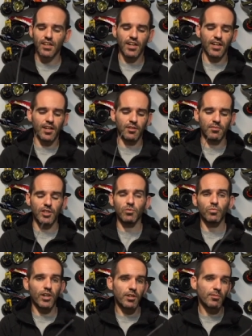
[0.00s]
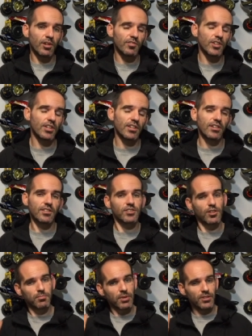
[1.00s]
um, in one of my videos
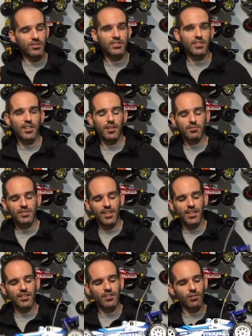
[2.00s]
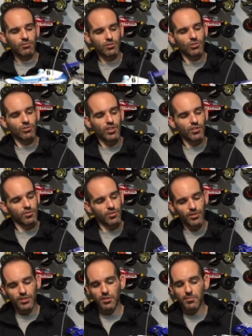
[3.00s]
I posted up saying that I was looking
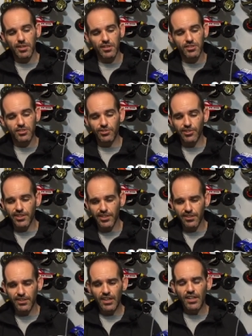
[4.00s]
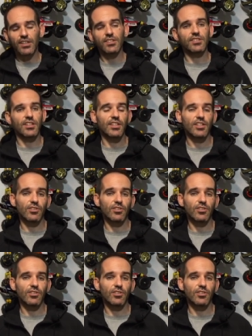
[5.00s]
for a Tamiya Striker. So he